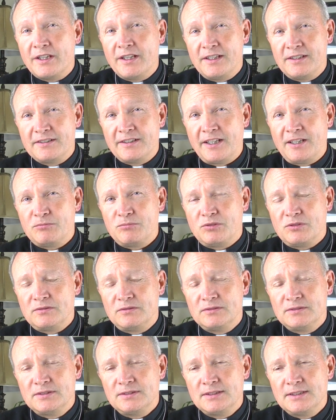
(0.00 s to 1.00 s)
and example.
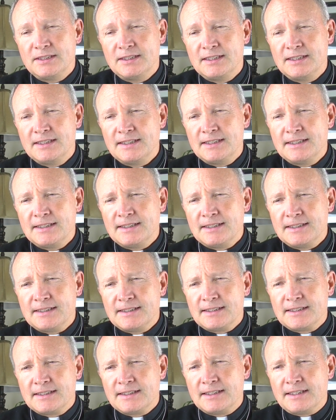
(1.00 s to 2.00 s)

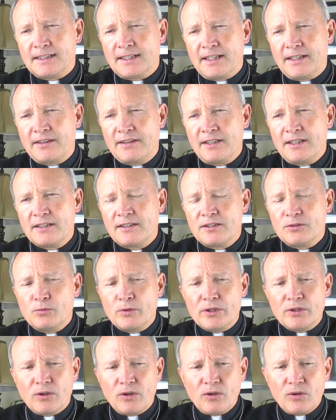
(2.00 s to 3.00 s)
And I think that
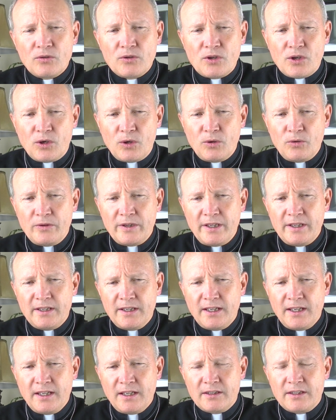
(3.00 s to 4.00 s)
we all know that,
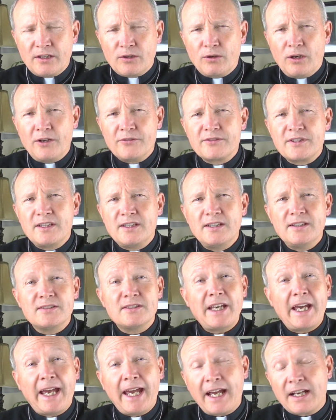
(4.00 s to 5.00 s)
that often
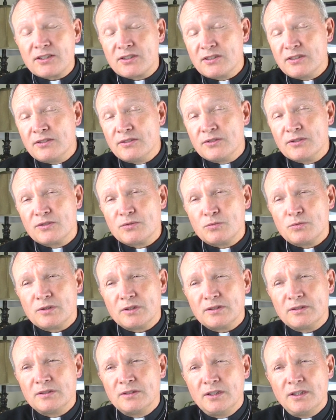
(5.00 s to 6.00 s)
his actions
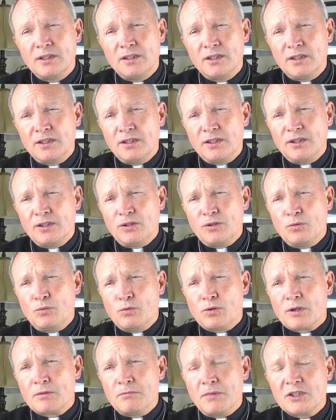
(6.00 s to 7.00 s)
were,
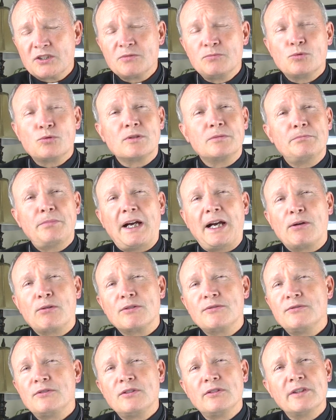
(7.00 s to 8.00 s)
were much more
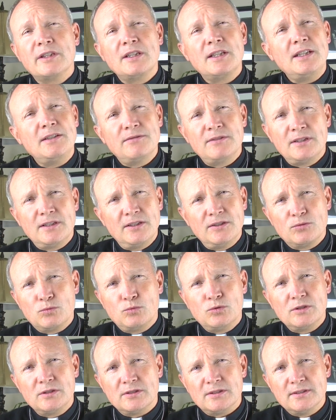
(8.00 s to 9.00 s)
powerful than even his
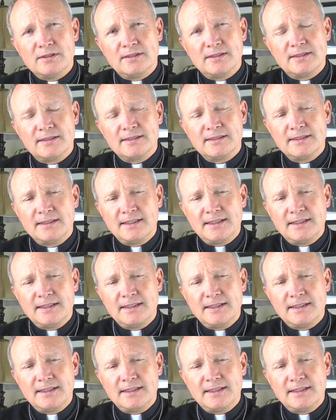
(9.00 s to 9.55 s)
words.